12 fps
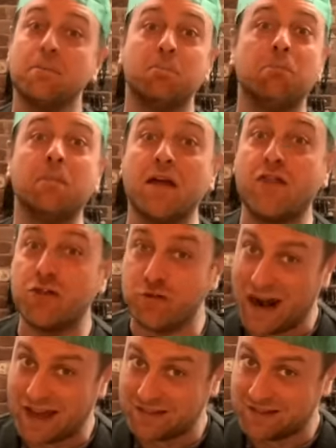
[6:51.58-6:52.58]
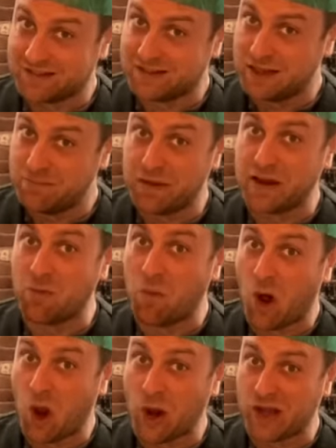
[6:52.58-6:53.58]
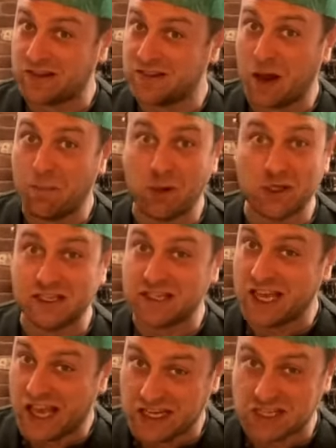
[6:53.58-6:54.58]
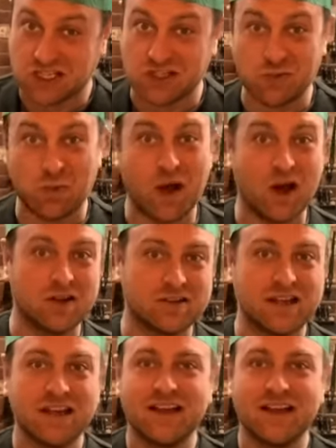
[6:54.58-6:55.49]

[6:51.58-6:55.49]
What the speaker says: Mithras being one example in the ancient world.